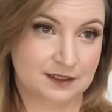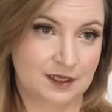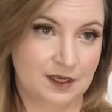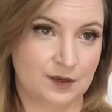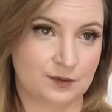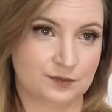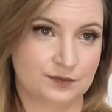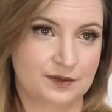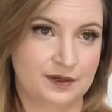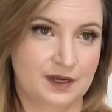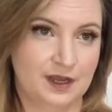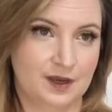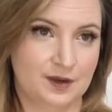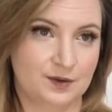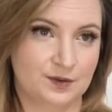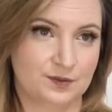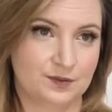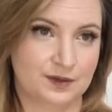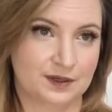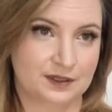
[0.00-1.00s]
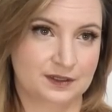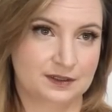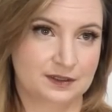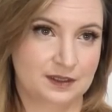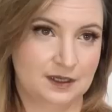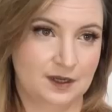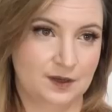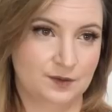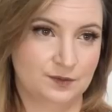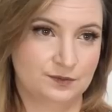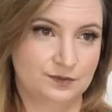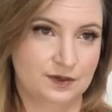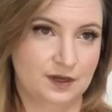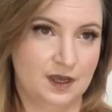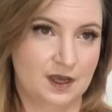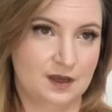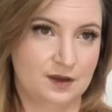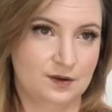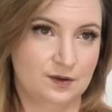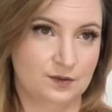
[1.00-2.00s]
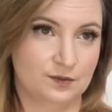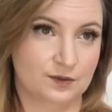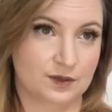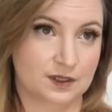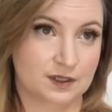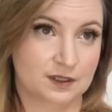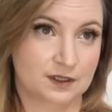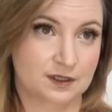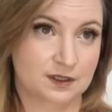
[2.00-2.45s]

Oh, no. Oh, no.